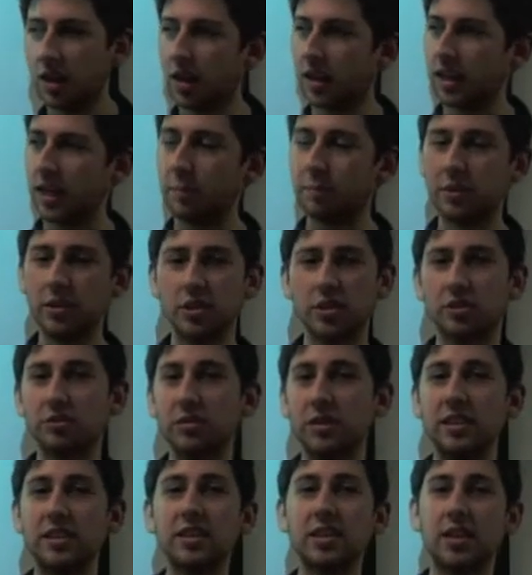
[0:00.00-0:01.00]
keeping your
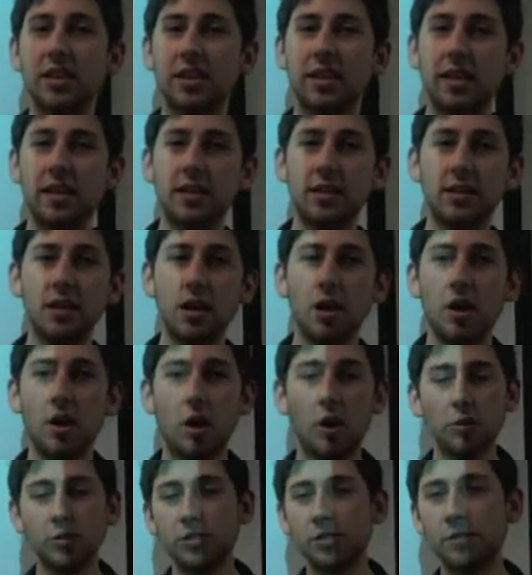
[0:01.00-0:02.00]
streets clean,
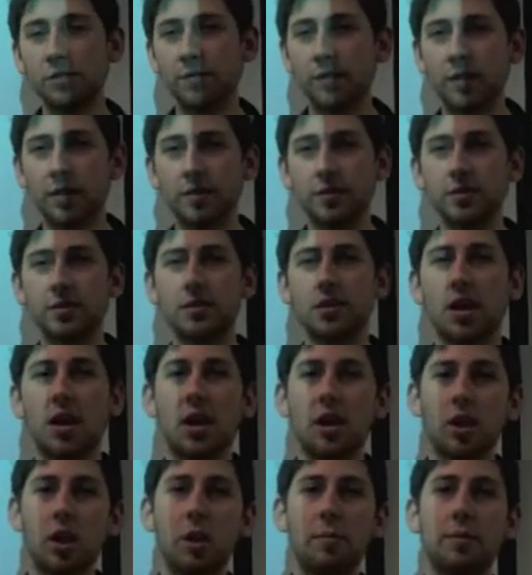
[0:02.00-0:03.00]
all stuff that
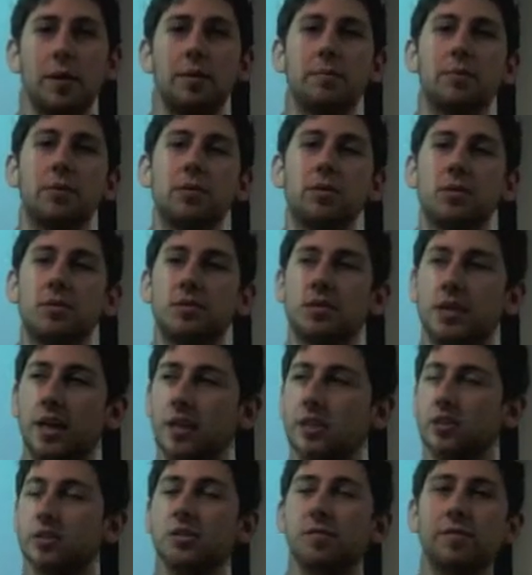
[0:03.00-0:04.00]
a lot of people do
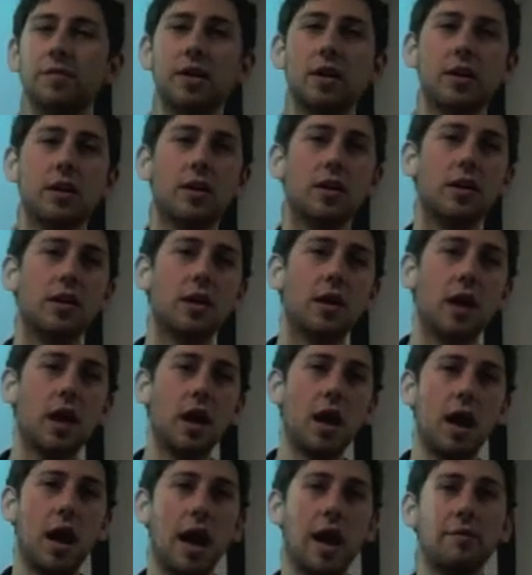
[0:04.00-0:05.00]
today, stuff that
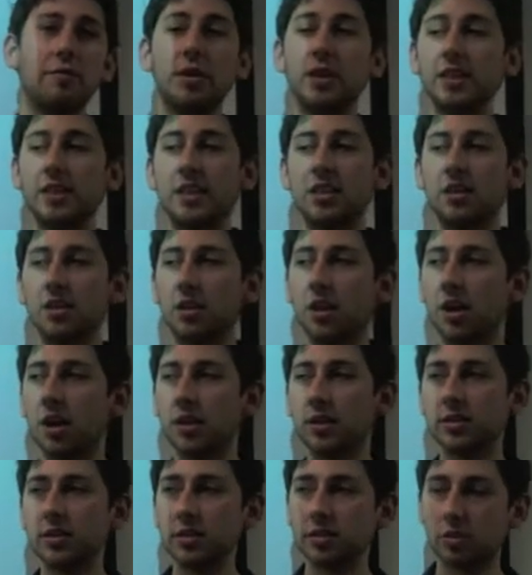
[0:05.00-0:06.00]
I really didn't
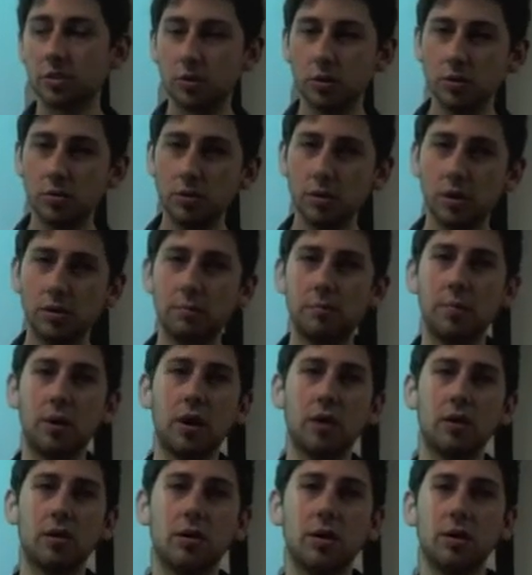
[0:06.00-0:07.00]
learn in school,
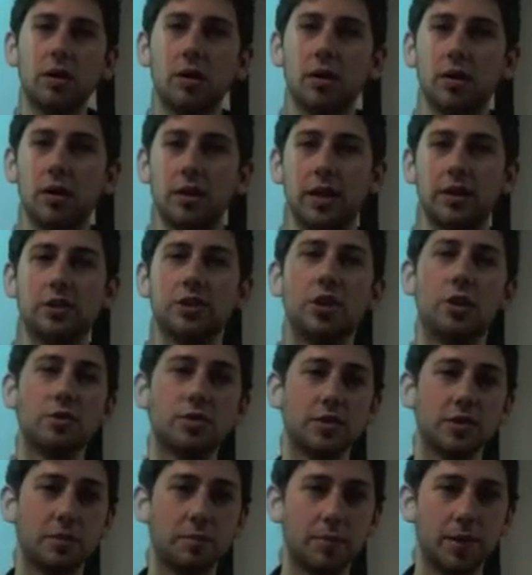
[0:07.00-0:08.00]
but it
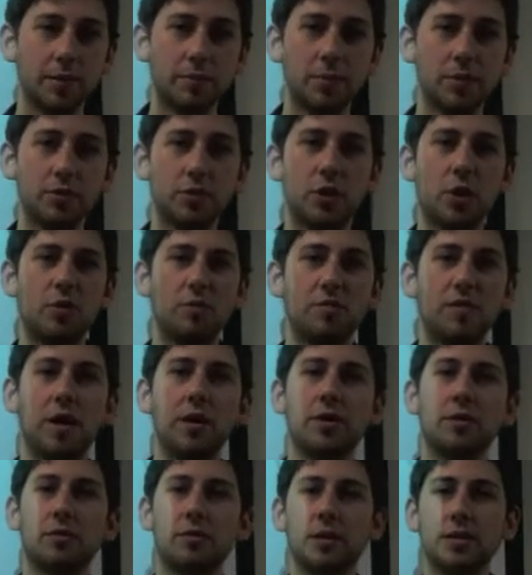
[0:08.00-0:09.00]
shows that people who don't
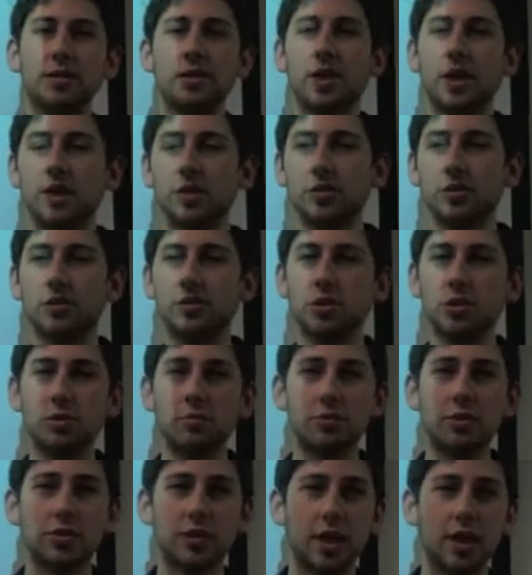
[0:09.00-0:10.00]
value their education too
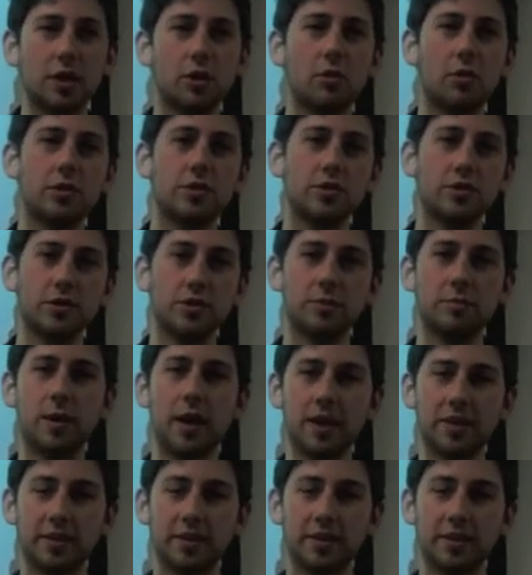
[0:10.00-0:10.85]
much can go on to do better